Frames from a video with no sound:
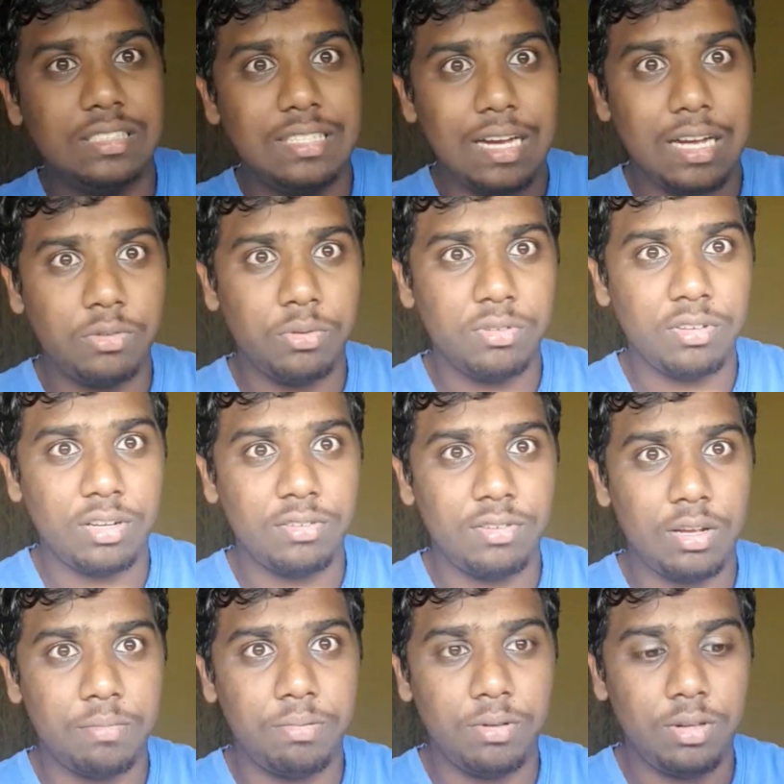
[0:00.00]
that was an
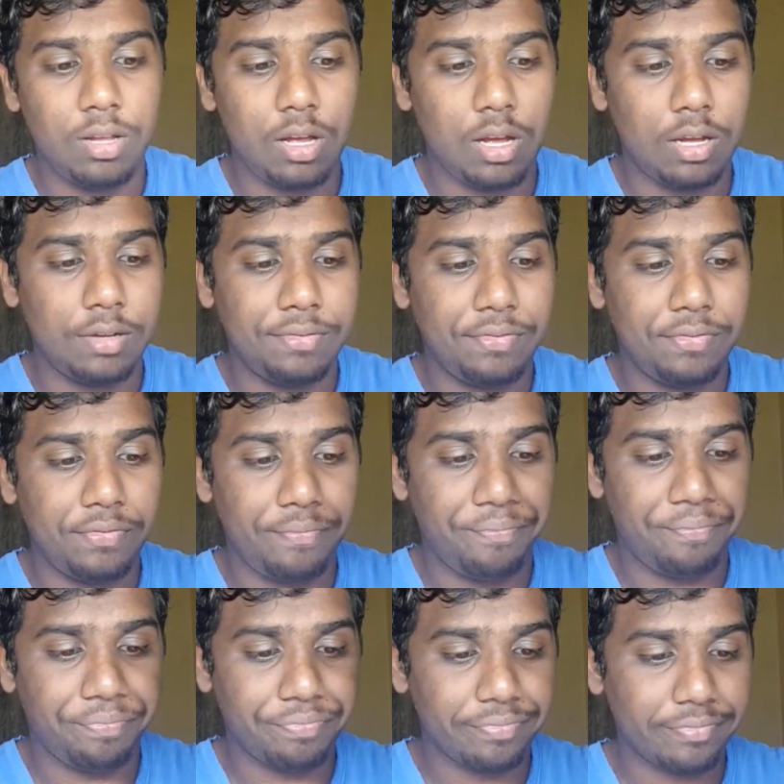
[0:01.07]
example of
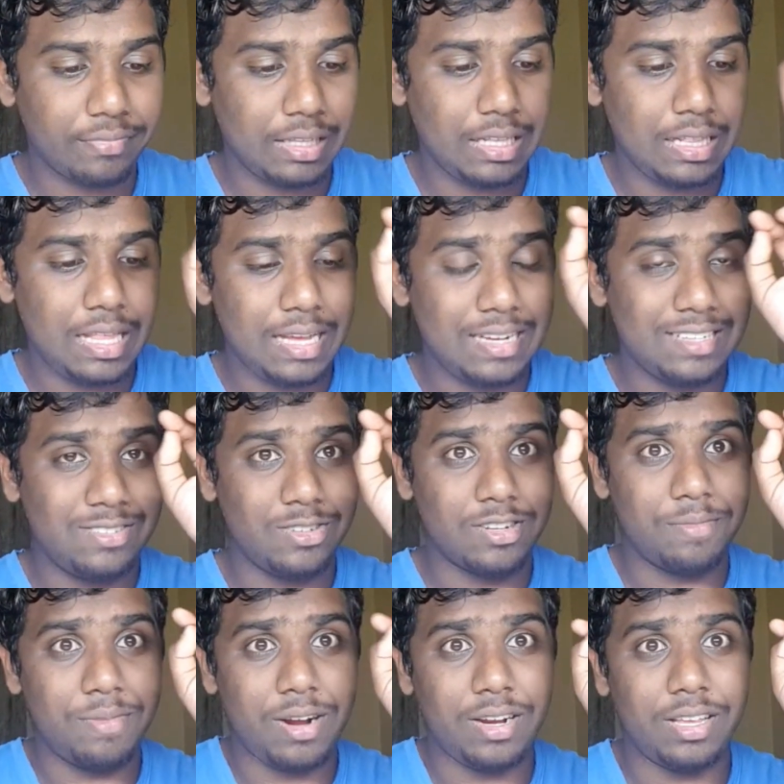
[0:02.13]
like a sort
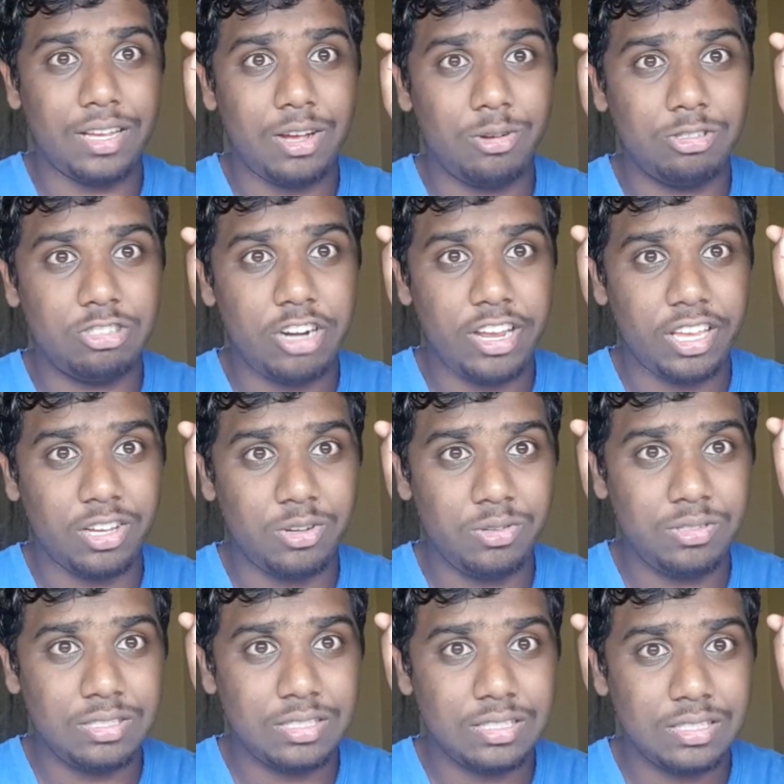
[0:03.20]
of branding I was trying
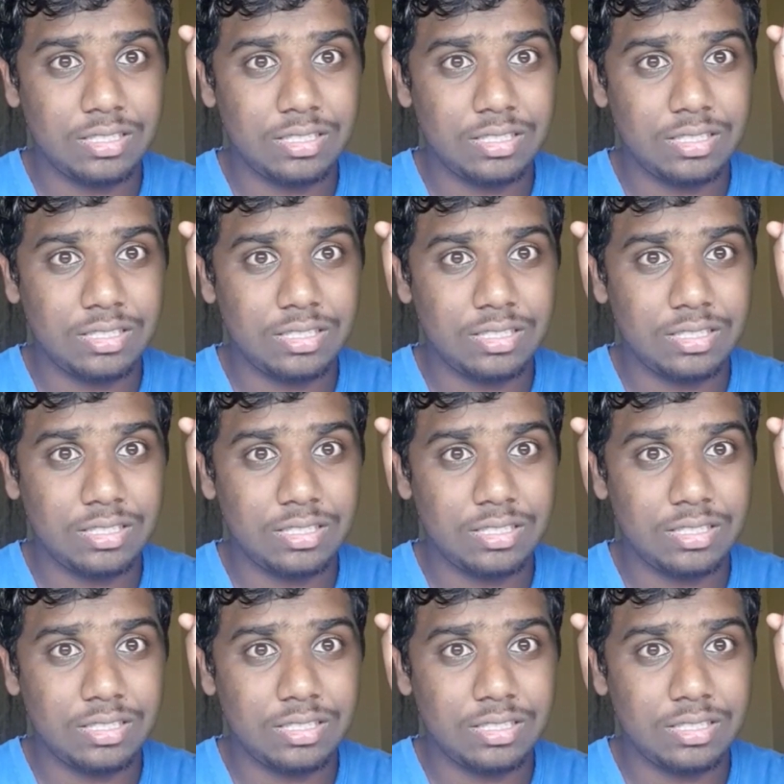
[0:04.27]
out.